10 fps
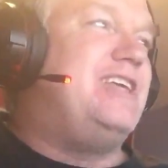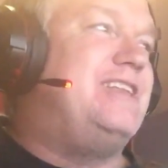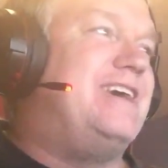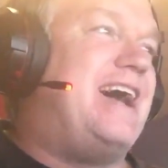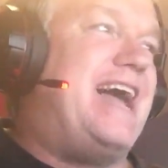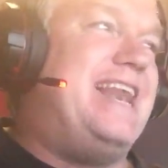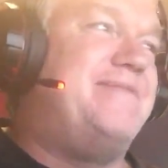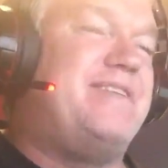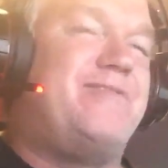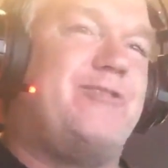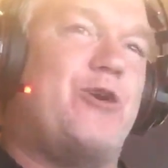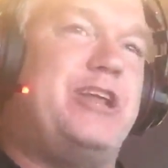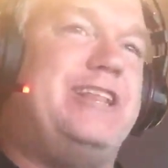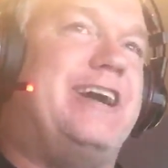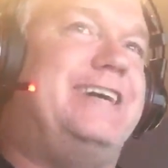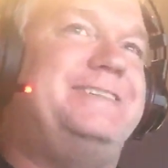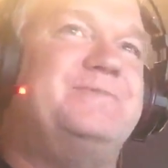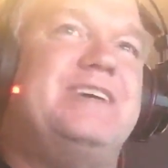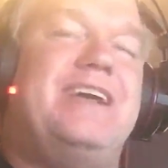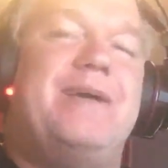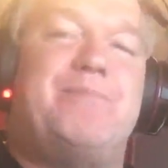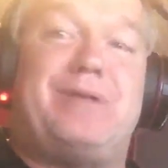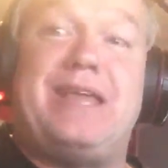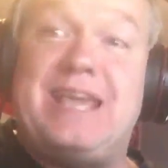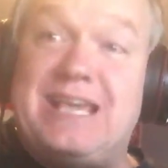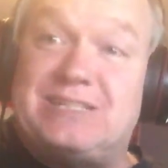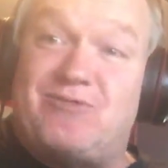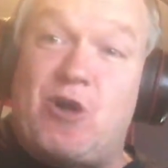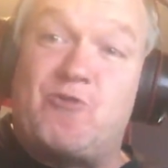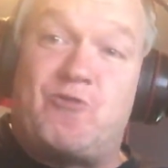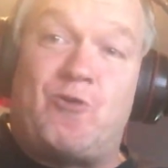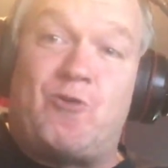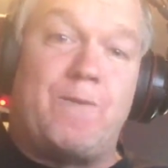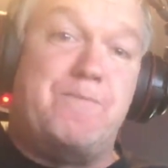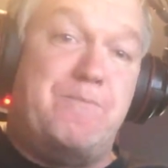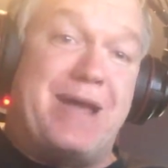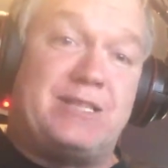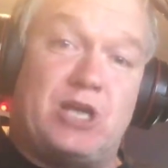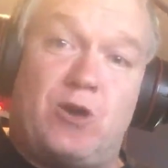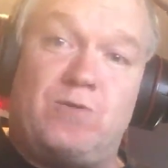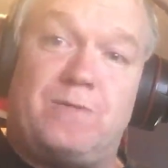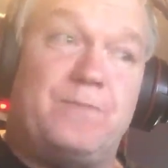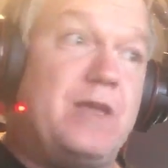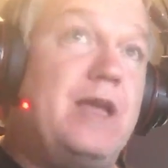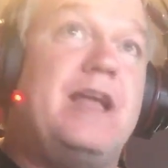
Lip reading: want you to, I live in Florida. Please vote for Beto.